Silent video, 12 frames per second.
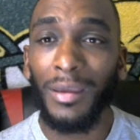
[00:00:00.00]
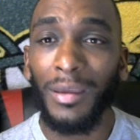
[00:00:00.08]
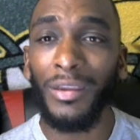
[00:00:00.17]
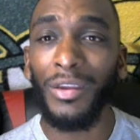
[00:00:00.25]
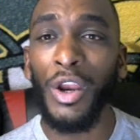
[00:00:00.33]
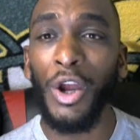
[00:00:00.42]

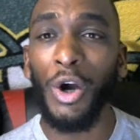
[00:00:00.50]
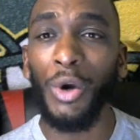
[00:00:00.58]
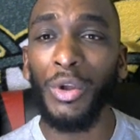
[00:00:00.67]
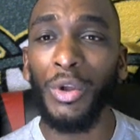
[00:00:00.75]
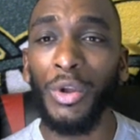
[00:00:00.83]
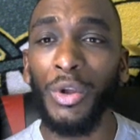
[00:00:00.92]
You know,
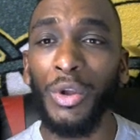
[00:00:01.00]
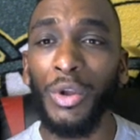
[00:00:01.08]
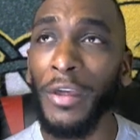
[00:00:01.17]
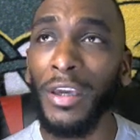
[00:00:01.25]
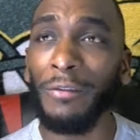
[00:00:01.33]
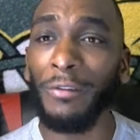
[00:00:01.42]
you would
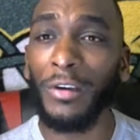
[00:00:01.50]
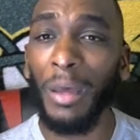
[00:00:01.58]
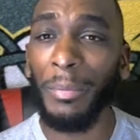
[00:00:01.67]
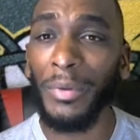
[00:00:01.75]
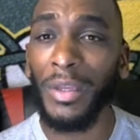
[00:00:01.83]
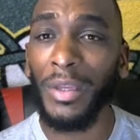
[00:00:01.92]
think if a company